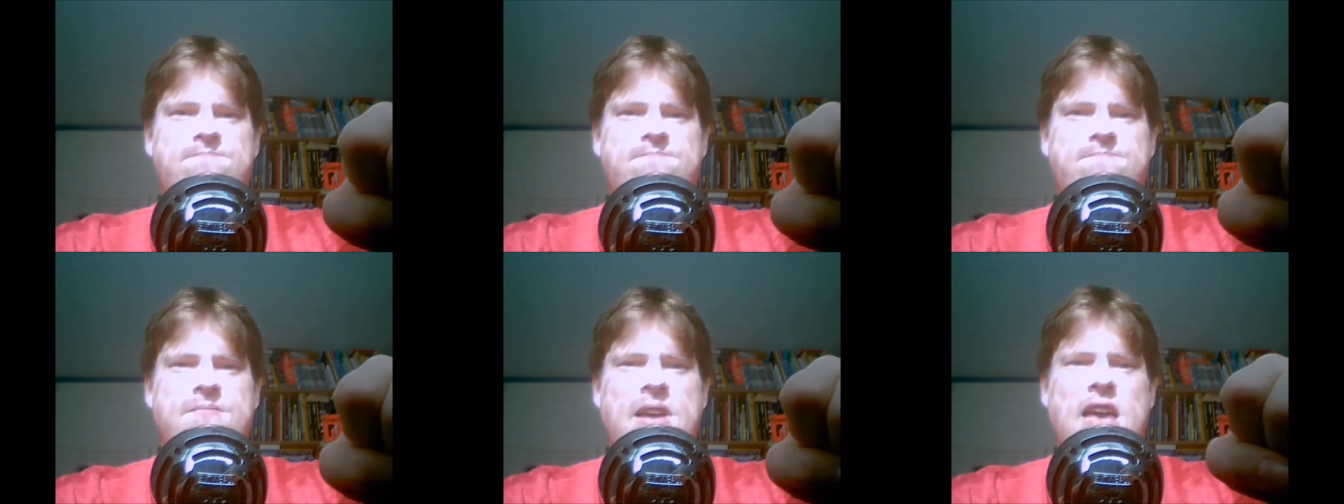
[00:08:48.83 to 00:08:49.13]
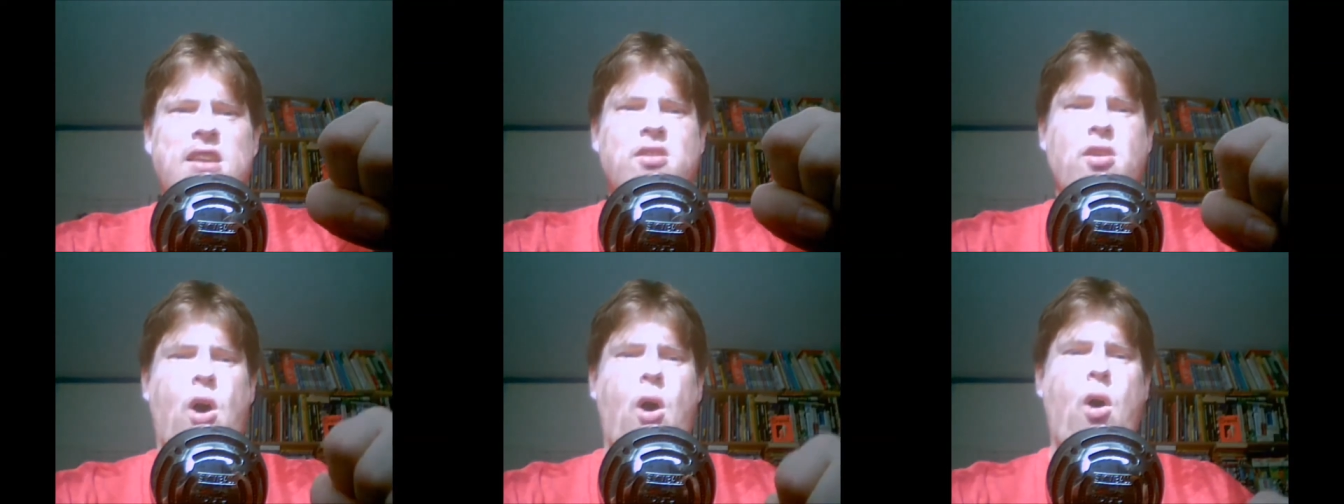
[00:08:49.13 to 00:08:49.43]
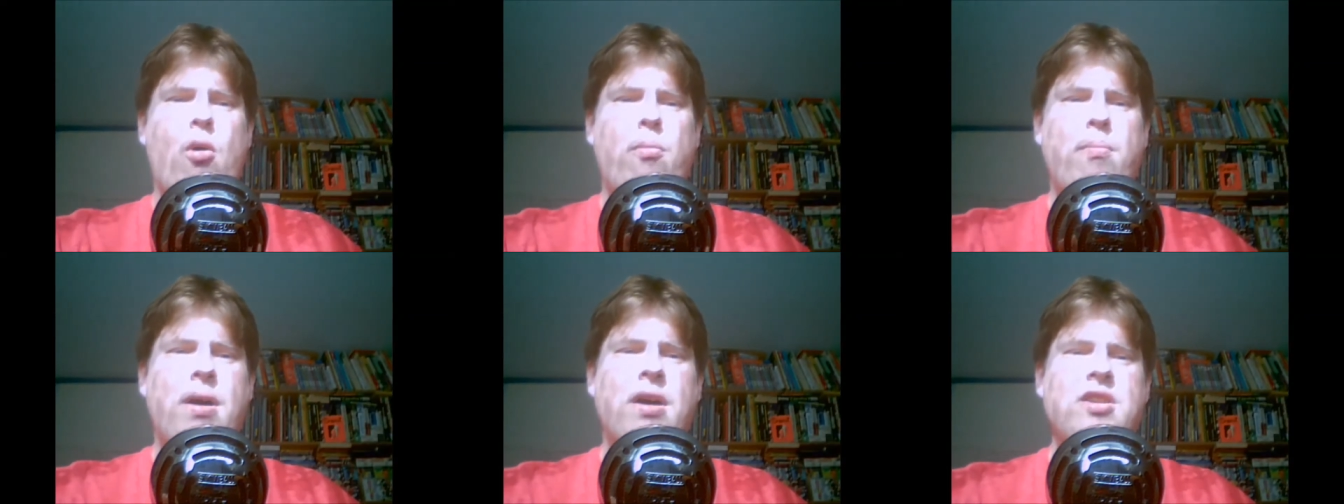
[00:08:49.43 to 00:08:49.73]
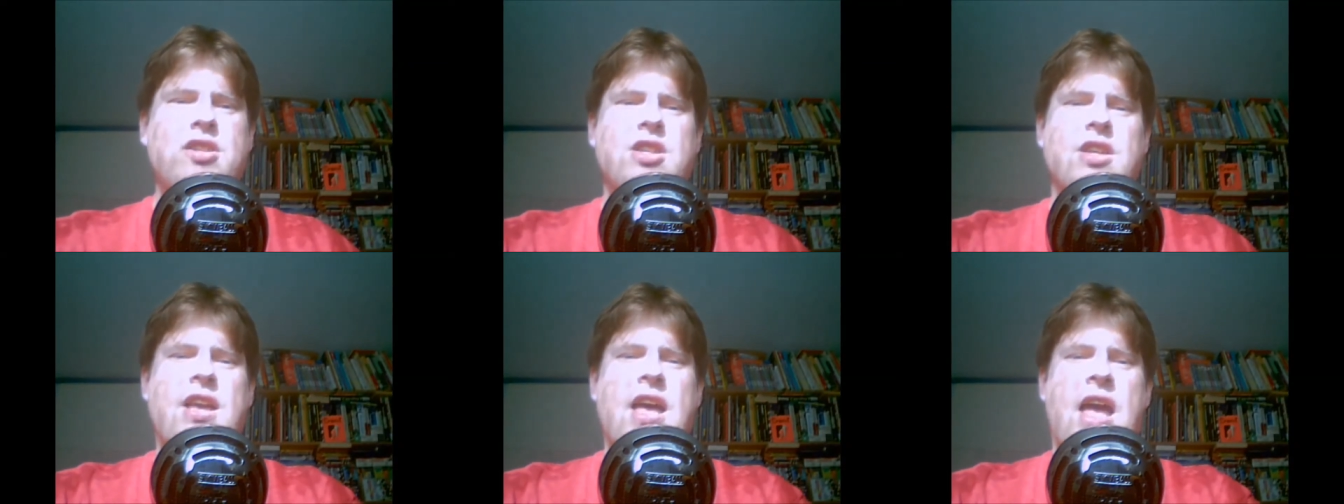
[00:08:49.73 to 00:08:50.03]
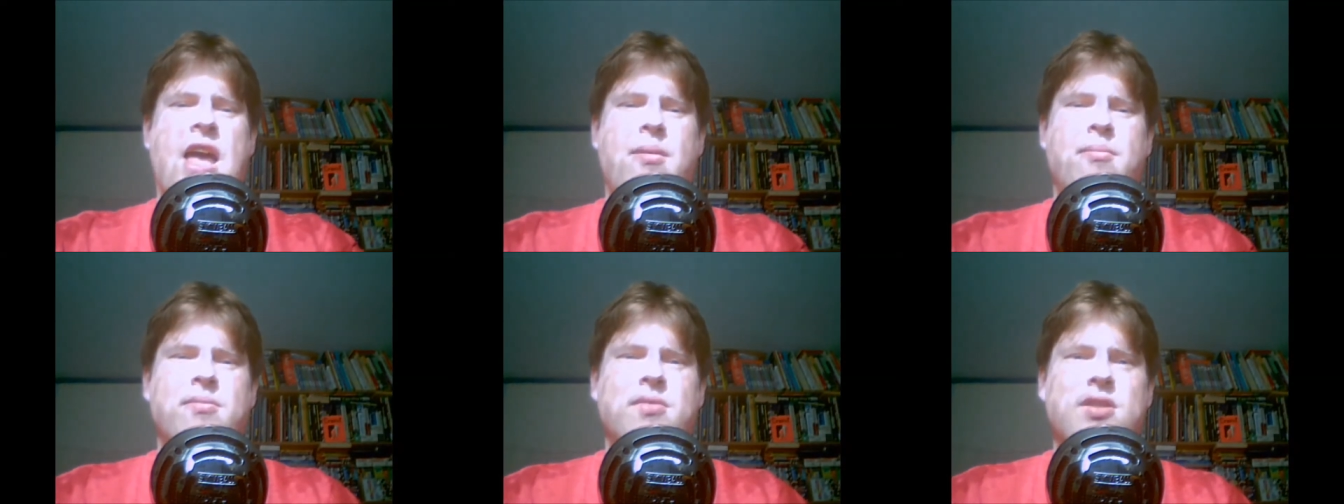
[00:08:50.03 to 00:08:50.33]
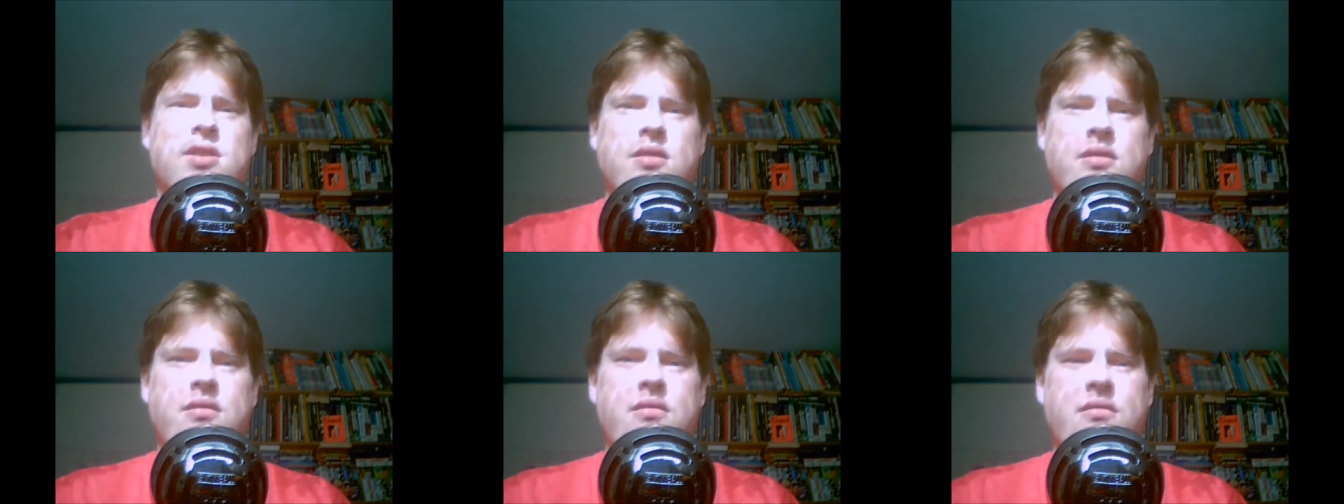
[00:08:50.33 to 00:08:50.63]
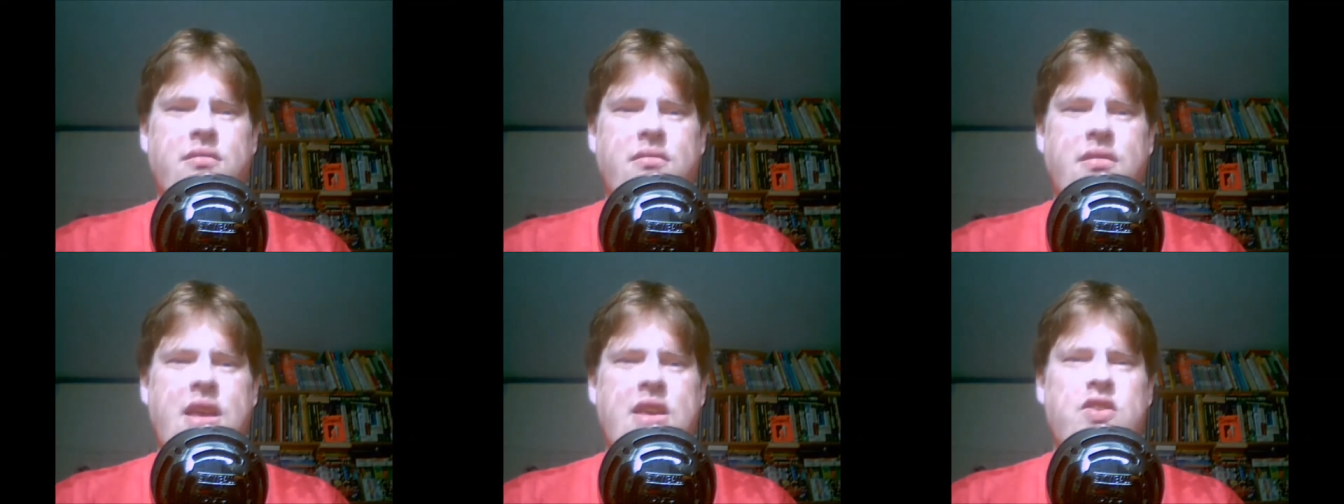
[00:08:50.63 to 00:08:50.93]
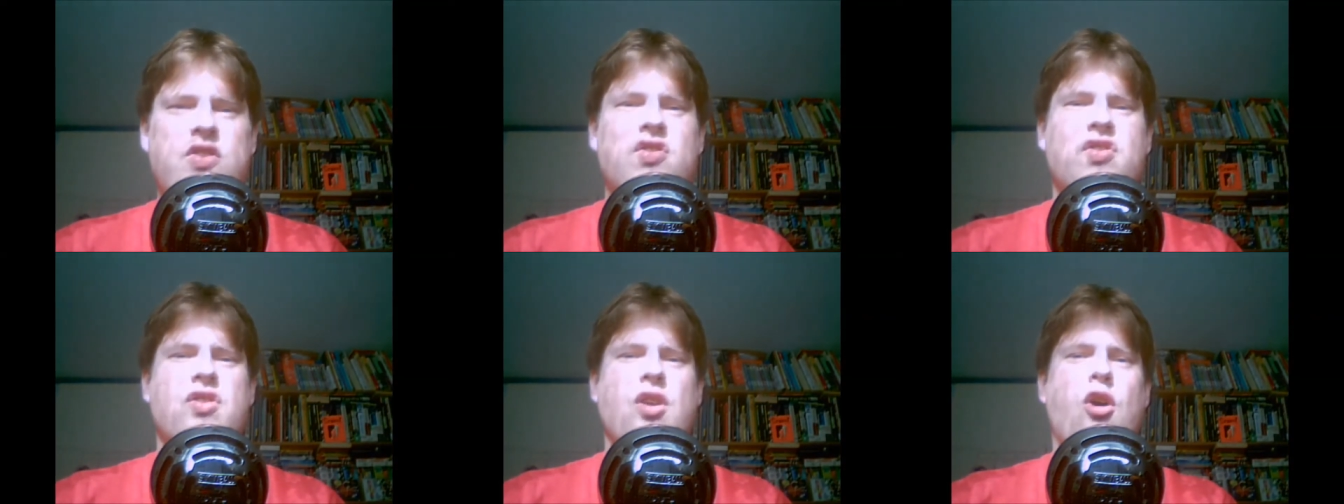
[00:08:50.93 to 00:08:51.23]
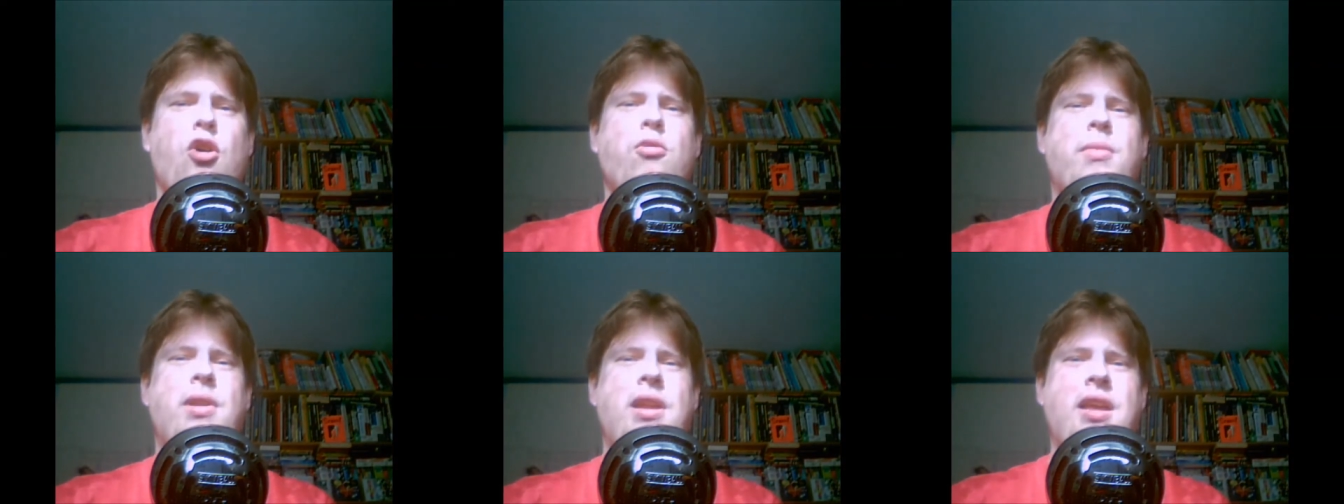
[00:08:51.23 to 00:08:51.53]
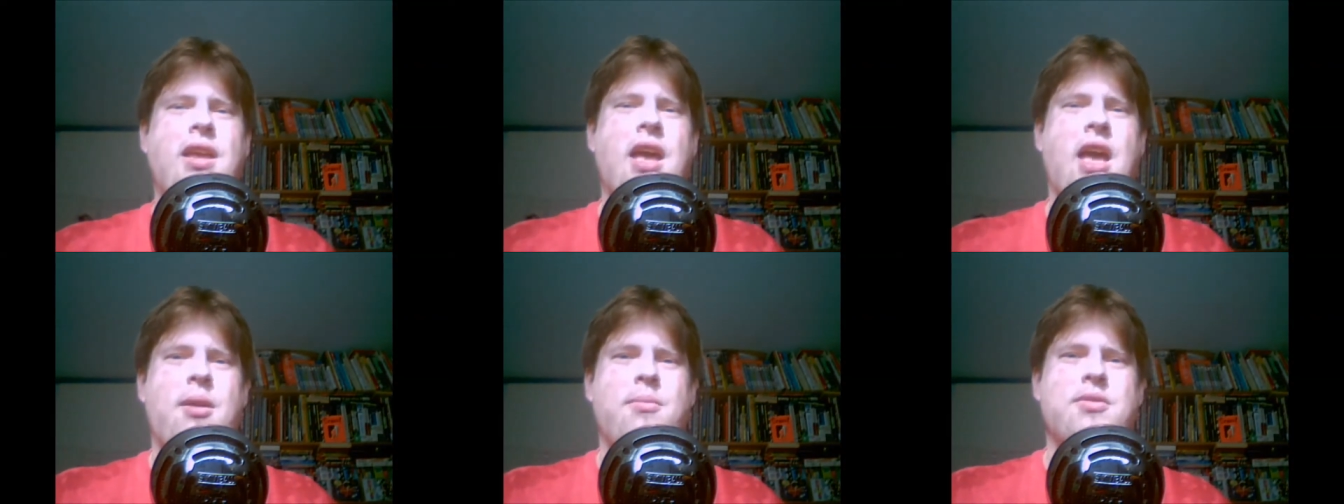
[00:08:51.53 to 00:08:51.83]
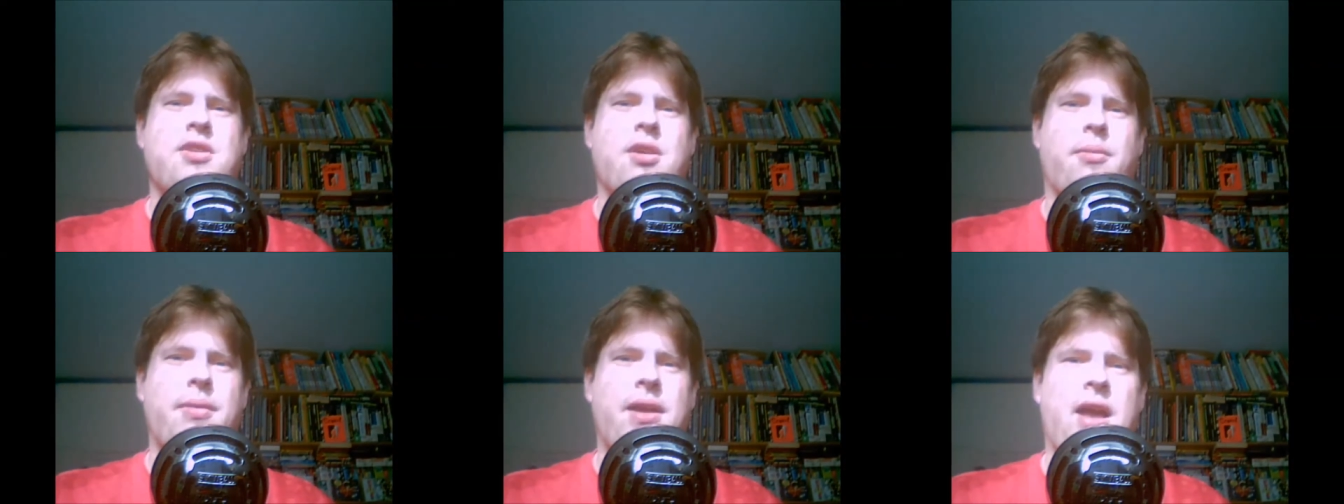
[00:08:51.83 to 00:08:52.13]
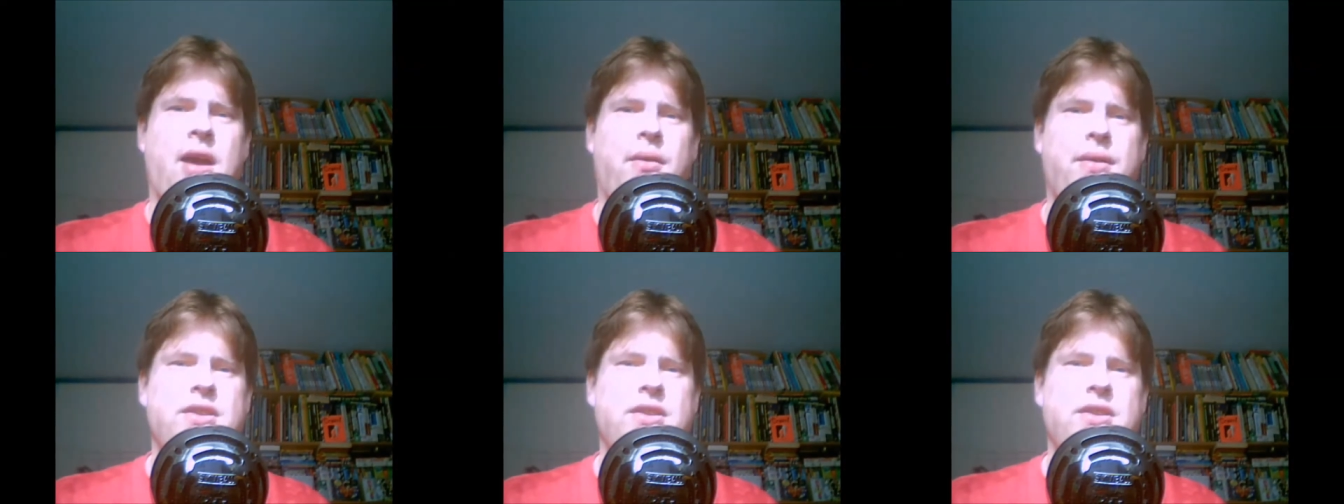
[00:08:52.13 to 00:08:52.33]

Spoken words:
there's a whole bunch of games. There's so many games coming out, it's